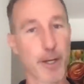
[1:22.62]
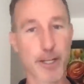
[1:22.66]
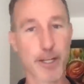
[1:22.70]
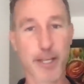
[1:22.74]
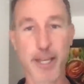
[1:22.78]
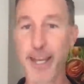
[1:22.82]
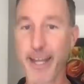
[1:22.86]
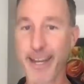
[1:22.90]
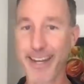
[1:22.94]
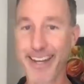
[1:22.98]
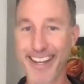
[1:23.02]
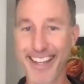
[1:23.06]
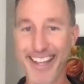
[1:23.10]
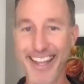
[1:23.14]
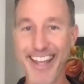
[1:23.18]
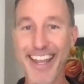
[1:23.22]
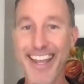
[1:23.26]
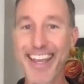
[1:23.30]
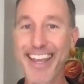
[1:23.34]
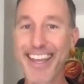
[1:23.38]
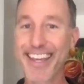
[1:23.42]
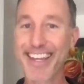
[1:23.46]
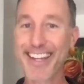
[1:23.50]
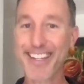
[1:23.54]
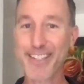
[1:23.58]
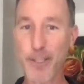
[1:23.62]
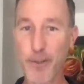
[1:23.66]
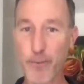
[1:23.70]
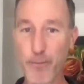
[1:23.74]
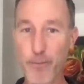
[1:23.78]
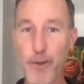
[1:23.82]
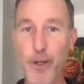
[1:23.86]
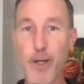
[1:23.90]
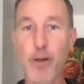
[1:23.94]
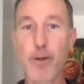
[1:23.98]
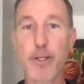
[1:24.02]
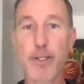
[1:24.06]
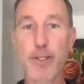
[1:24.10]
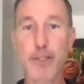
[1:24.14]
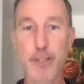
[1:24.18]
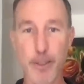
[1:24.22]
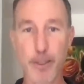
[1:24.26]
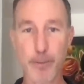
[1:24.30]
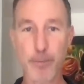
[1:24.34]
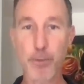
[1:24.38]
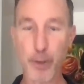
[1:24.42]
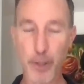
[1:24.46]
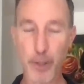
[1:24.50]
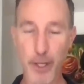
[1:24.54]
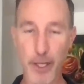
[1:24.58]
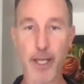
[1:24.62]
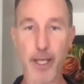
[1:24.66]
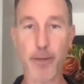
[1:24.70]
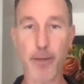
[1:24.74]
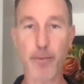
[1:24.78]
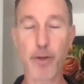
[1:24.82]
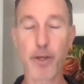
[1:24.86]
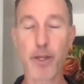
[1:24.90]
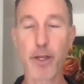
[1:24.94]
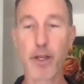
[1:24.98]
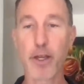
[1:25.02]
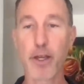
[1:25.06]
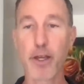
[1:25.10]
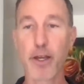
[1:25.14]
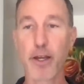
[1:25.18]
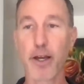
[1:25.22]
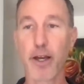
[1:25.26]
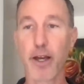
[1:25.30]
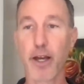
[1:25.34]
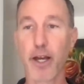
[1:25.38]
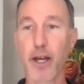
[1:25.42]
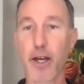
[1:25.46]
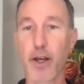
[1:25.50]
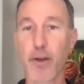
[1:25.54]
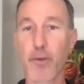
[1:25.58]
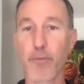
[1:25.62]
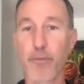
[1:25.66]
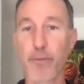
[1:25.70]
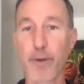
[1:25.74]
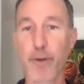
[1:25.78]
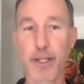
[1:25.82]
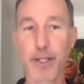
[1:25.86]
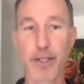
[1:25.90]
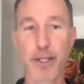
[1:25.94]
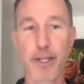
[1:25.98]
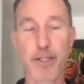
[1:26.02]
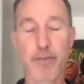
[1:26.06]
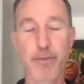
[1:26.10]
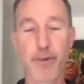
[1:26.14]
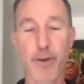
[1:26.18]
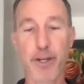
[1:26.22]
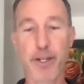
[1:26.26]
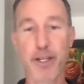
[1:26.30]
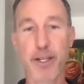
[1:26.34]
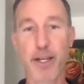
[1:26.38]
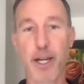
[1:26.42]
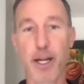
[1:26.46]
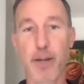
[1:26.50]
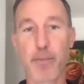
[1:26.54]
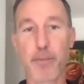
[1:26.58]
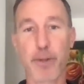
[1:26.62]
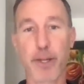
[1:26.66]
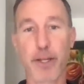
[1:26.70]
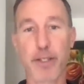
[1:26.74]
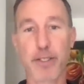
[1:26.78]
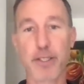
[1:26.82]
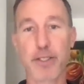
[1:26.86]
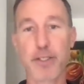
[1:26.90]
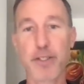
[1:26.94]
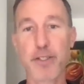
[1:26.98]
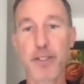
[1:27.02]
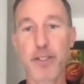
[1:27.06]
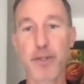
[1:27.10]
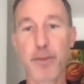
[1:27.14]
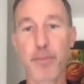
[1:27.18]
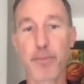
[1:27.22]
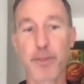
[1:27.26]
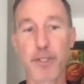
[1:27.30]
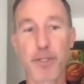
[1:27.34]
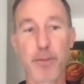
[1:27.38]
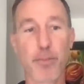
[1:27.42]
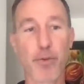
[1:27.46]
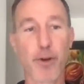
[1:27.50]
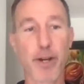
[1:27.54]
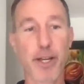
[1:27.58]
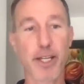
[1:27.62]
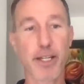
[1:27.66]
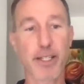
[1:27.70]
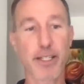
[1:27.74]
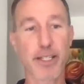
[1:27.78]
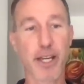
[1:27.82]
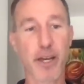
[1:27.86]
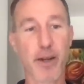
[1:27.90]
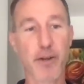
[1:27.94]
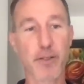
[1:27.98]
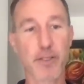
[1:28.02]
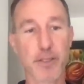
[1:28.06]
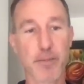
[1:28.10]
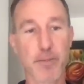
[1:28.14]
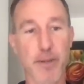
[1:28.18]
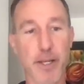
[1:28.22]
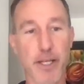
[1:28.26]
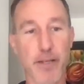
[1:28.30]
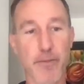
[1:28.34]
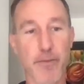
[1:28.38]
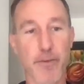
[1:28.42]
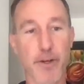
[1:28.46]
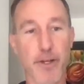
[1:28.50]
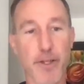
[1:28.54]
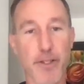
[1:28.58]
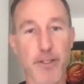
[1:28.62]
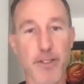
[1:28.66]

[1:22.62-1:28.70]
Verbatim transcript: again, it is a very simple game uh, but that is very complex. And just to, to break it down, to make it very